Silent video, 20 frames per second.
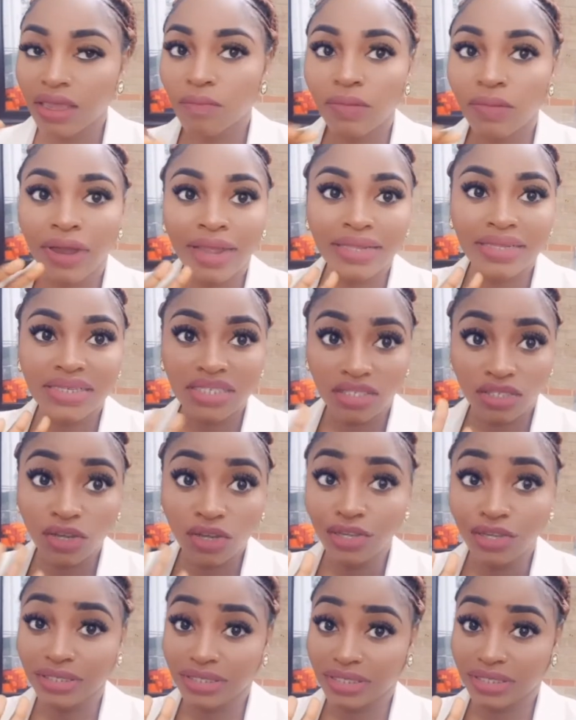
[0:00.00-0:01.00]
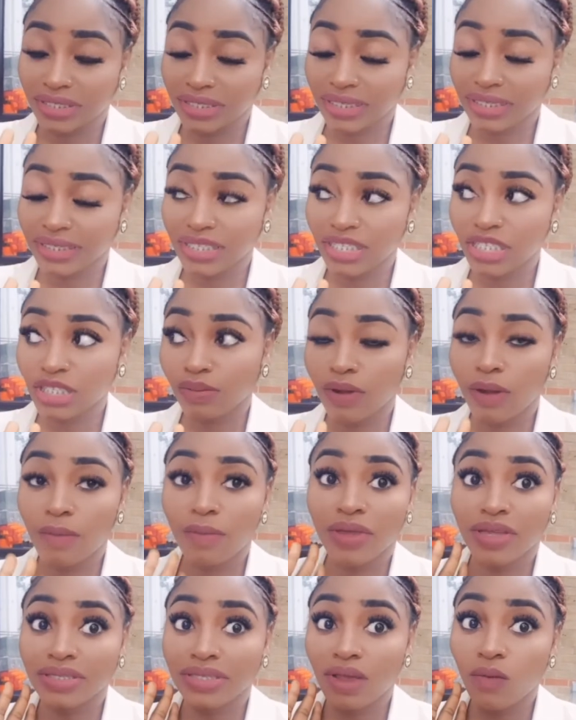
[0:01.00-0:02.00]
But I did not use the setting spray
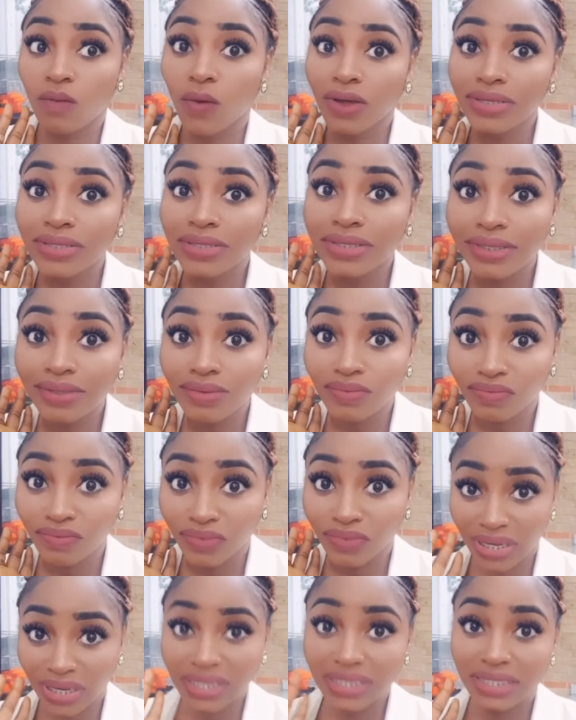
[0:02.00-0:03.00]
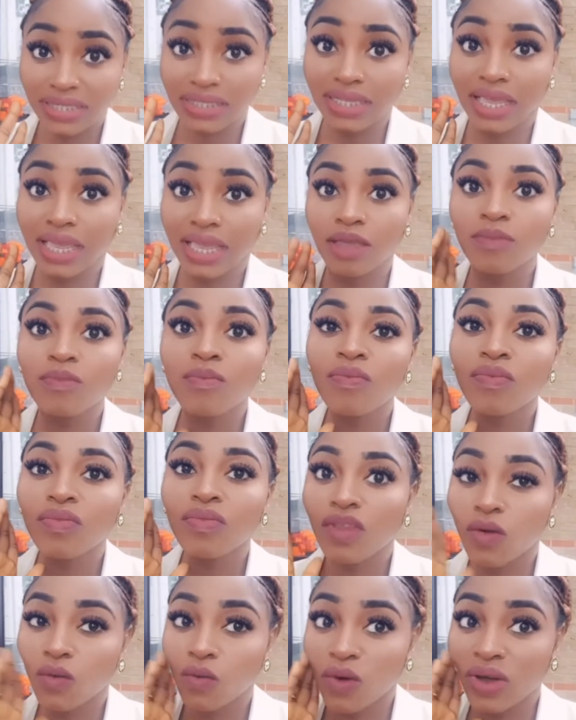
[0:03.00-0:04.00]
because I want to really see
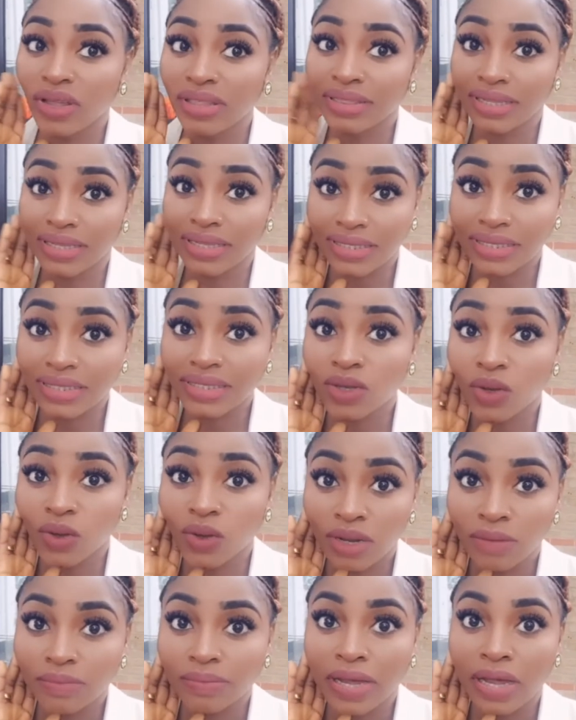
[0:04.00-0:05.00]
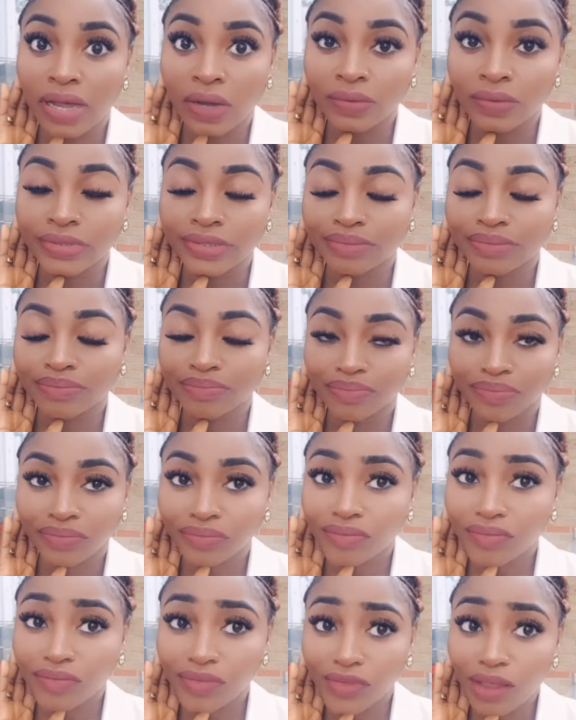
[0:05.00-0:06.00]
what this is all about.
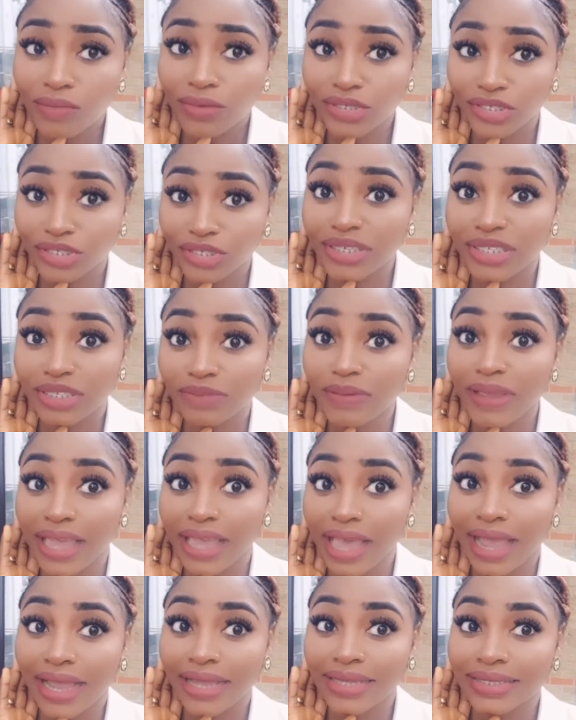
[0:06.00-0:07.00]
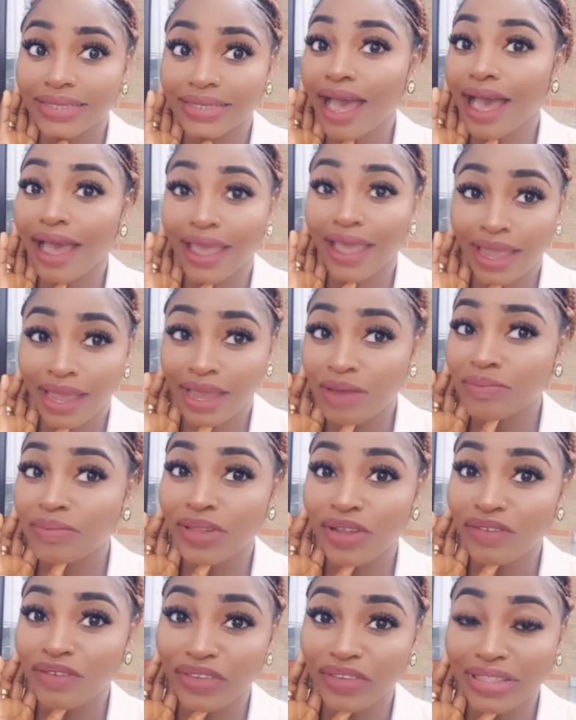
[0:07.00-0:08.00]
But trust me guys, I
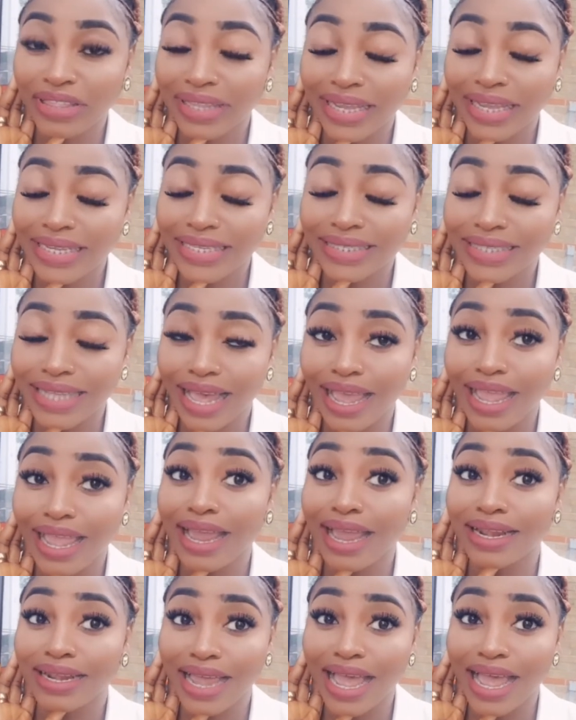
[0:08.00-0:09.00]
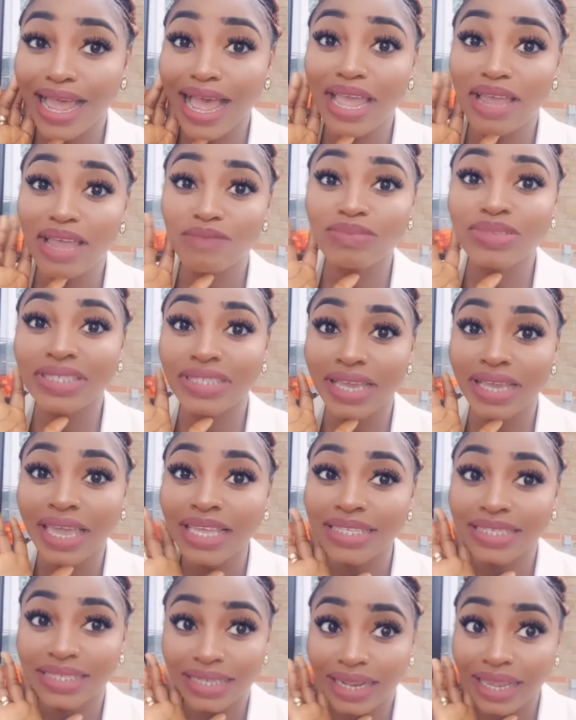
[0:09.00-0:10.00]
am loving this. I am
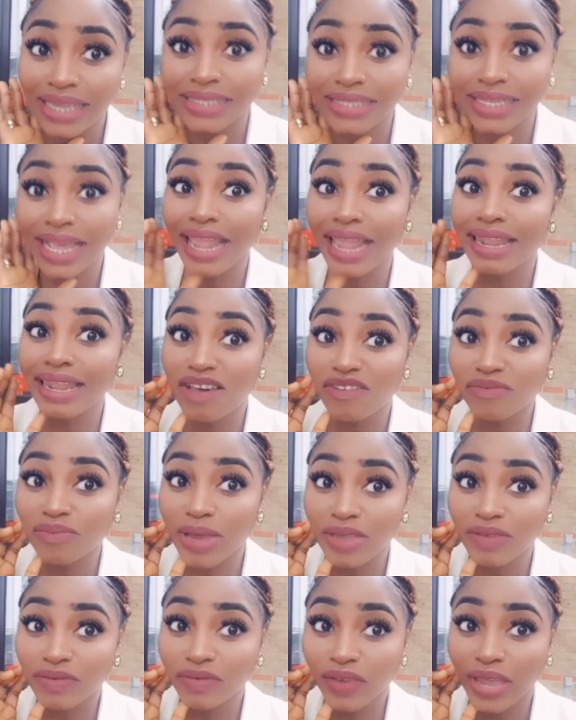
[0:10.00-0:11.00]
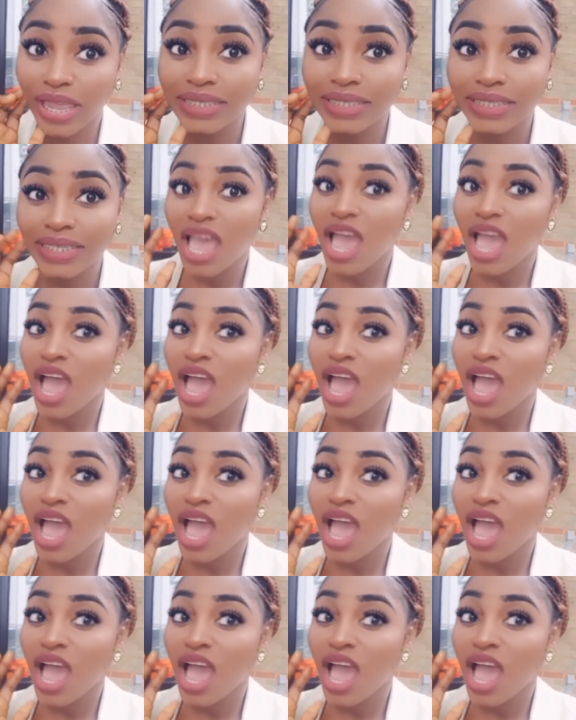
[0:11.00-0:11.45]
sticking to this. I love my face.